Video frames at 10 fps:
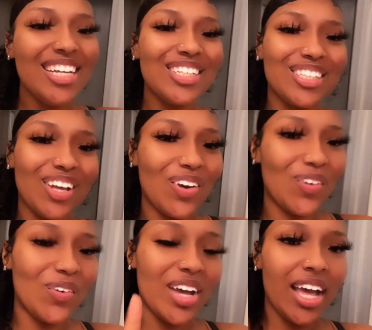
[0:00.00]
so
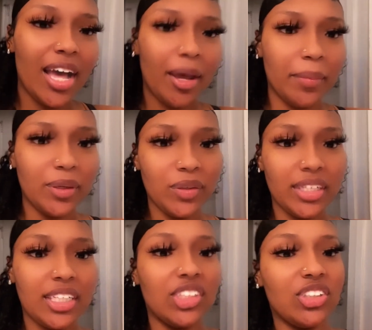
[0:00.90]
I'm gonna go
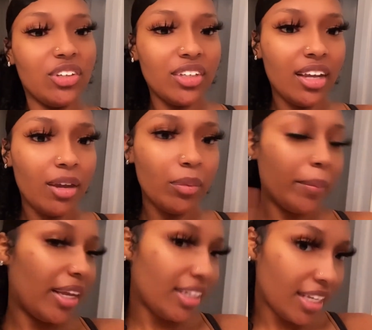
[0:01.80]
ahead and show y'all
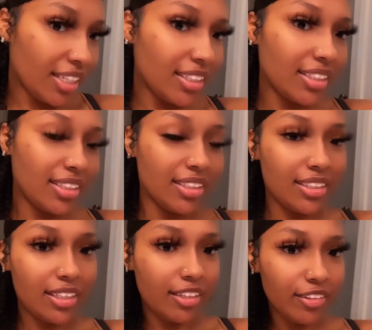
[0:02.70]
what I did because
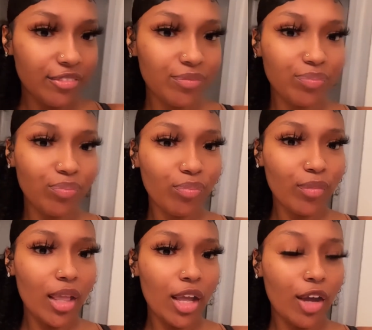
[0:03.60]
of. I
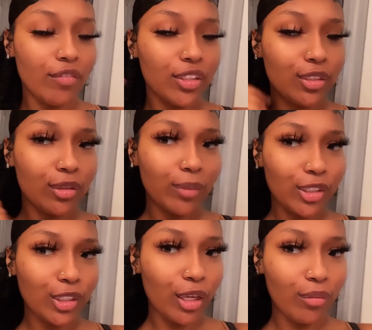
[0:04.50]
already took my
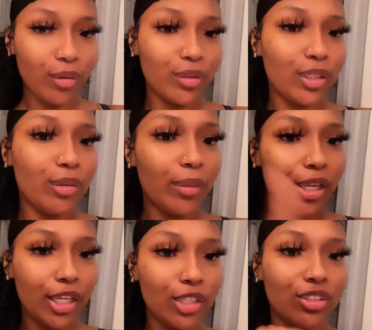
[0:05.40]
shower, I already did my
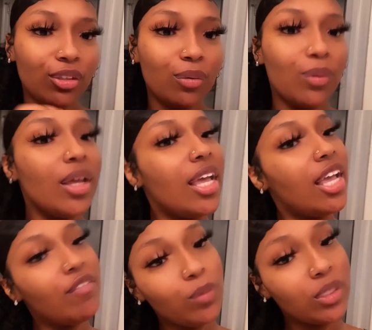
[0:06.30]
hair, so
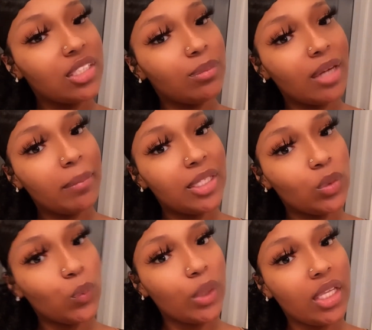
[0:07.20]
you wanna see what I be
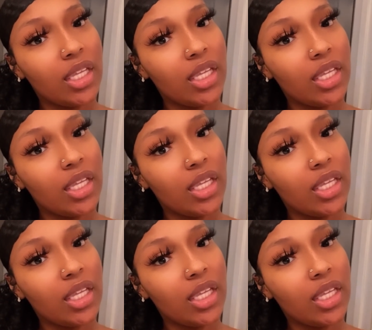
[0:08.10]
doing?